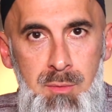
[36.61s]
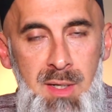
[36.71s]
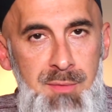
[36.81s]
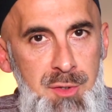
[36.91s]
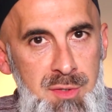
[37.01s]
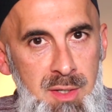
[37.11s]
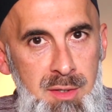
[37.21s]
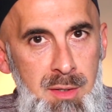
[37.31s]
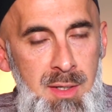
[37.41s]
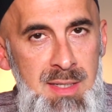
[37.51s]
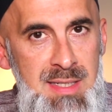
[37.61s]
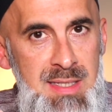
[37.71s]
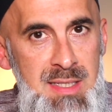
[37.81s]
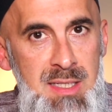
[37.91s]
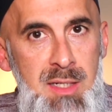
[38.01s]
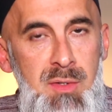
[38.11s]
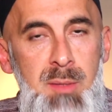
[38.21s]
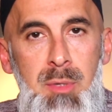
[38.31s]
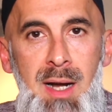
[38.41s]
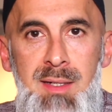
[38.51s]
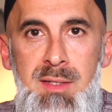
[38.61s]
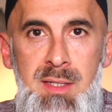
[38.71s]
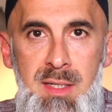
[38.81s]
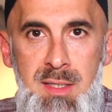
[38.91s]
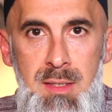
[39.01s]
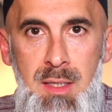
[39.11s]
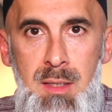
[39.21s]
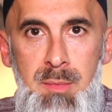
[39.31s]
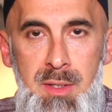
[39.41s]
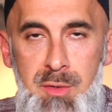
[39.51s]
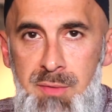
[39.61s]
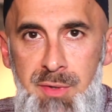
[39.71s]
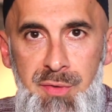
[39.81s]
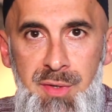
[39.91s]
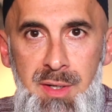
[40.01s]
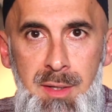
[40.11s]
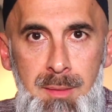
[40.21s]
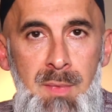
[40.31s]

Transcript: when I first started sincerely practicing Islam in university,